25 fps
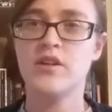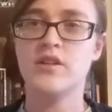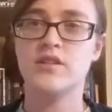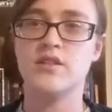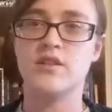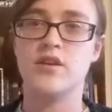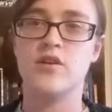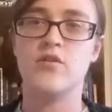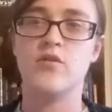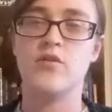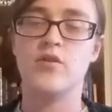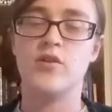
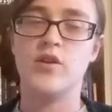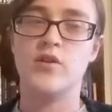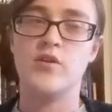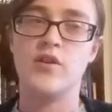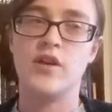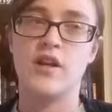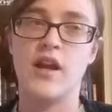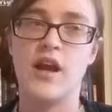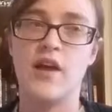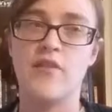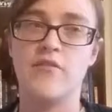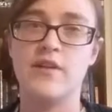So you
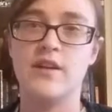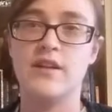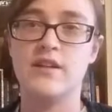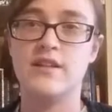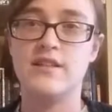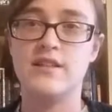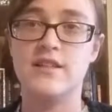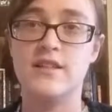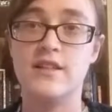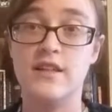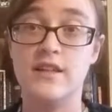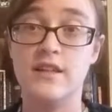can have a
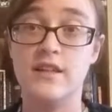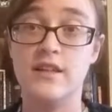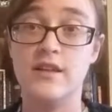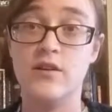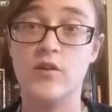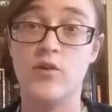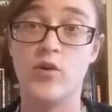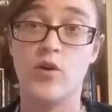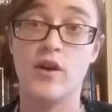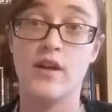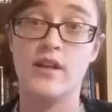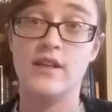
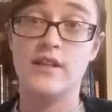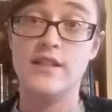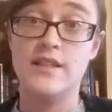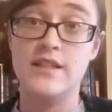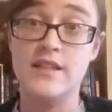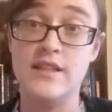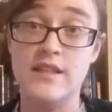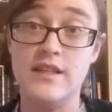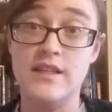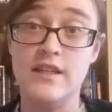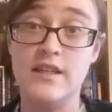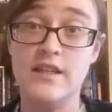T or a
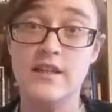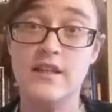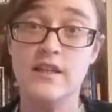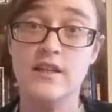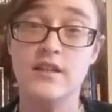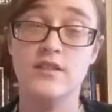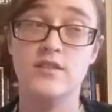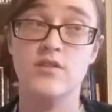D,